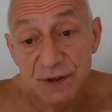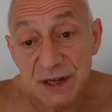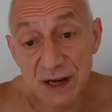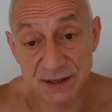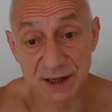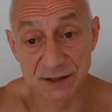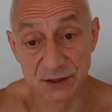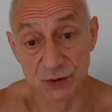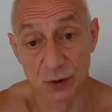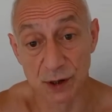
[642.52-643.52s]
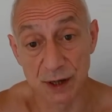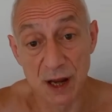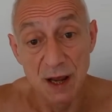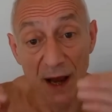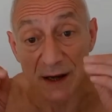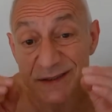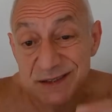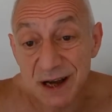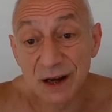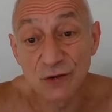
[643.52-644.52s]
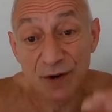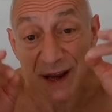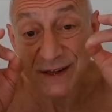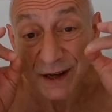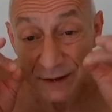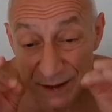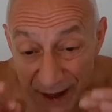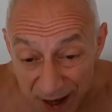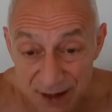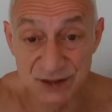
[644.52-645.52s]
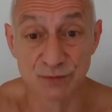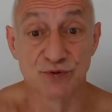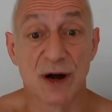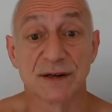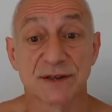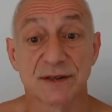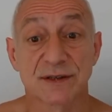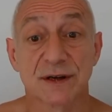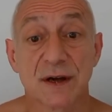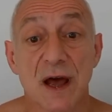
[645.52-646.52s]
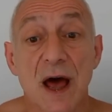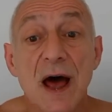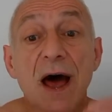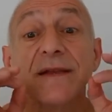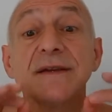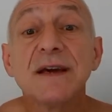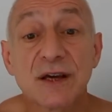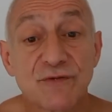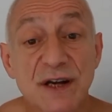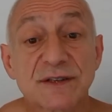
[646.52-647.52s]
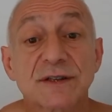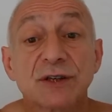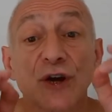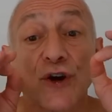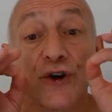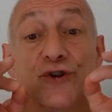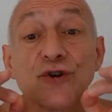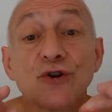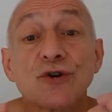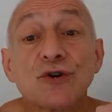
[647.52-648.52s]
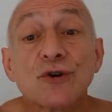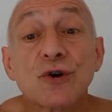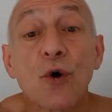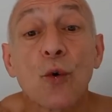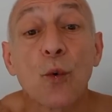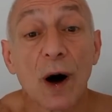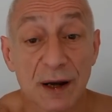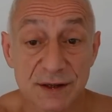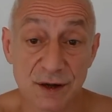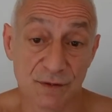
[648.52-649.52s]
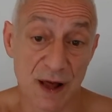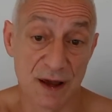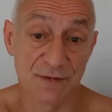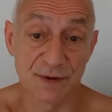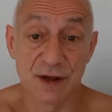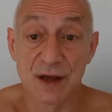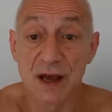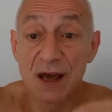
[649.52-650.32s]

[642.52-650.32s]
of knee extensor torque accelerates the aging process and decreases quality of life.